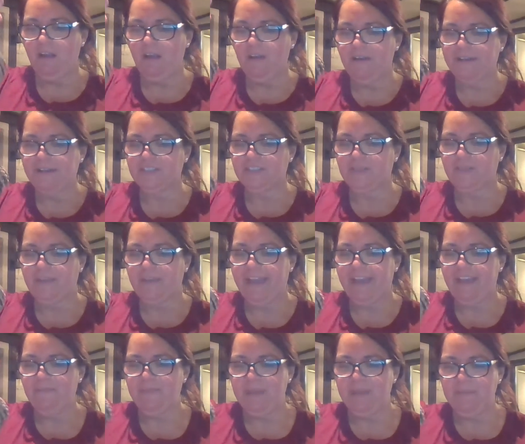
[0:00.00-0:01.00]
All right, so I
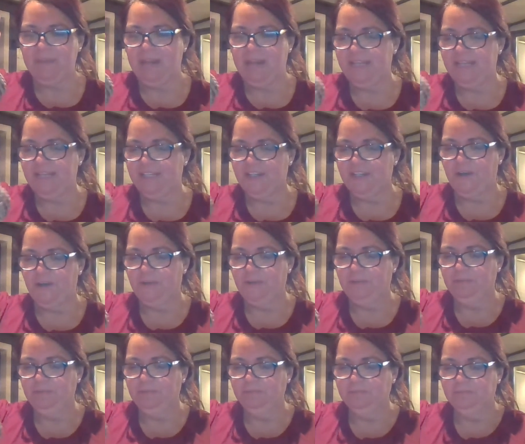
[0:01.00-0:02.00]
have my pine
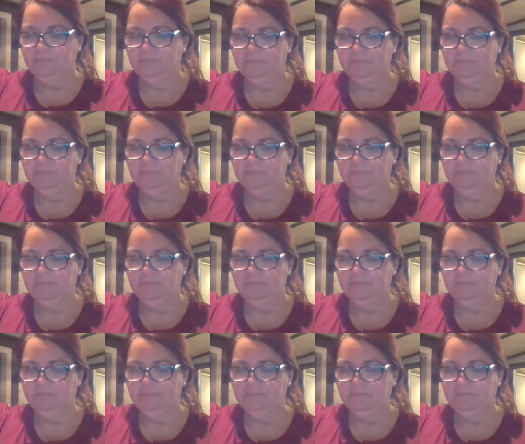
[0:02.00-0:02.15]
cone